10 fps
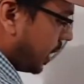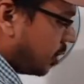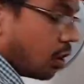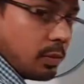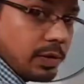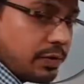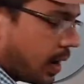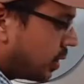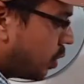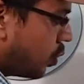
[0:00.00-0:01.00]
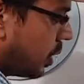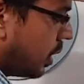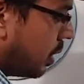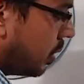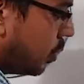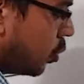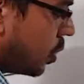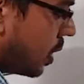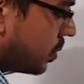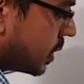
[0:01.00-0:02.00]
take common factor over here,
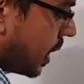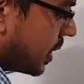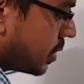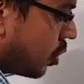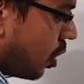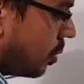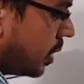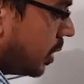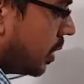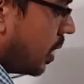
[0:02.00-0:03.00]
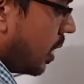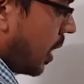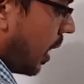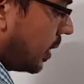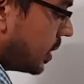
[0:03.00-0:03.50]
2 comes as common and